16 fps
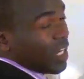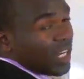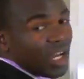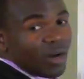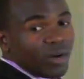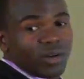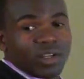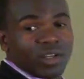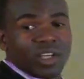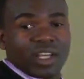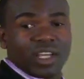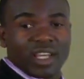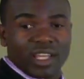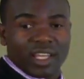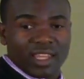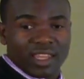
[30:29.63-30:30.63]
Now
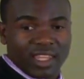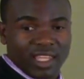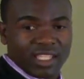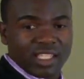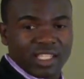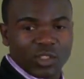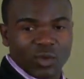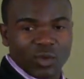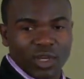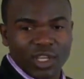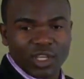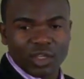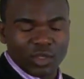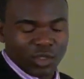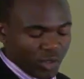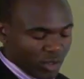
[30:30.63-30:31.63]
this is
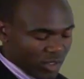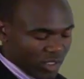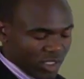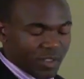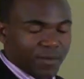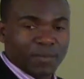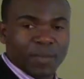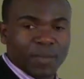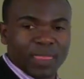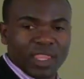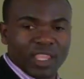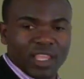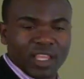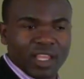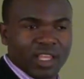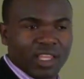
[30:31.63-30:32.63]
where you use
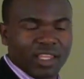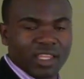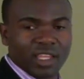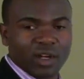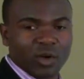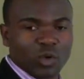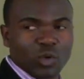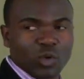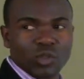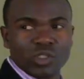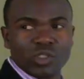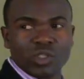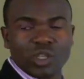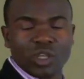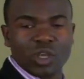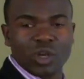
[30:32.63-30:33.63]
the
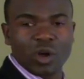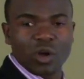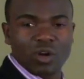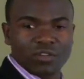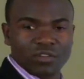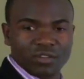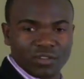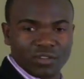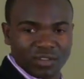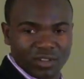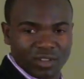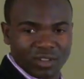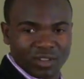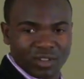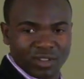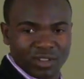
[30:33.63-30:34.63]
rules of
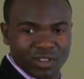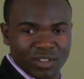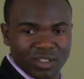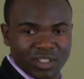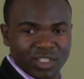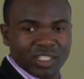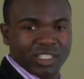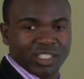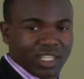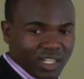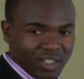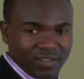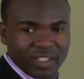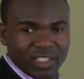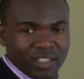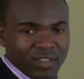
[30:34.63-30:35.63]

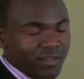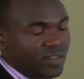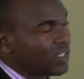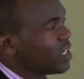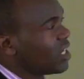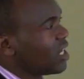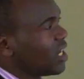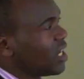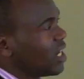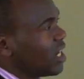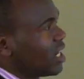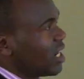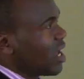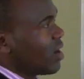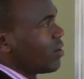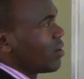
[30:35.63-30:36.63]
derivatives.
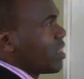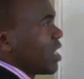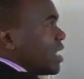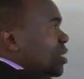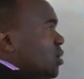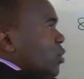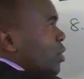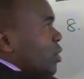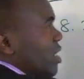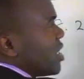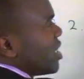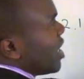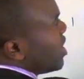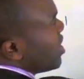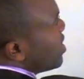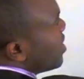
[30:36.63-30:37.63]
Now that rule which
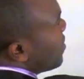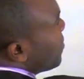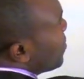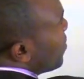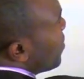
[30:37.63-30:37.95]
says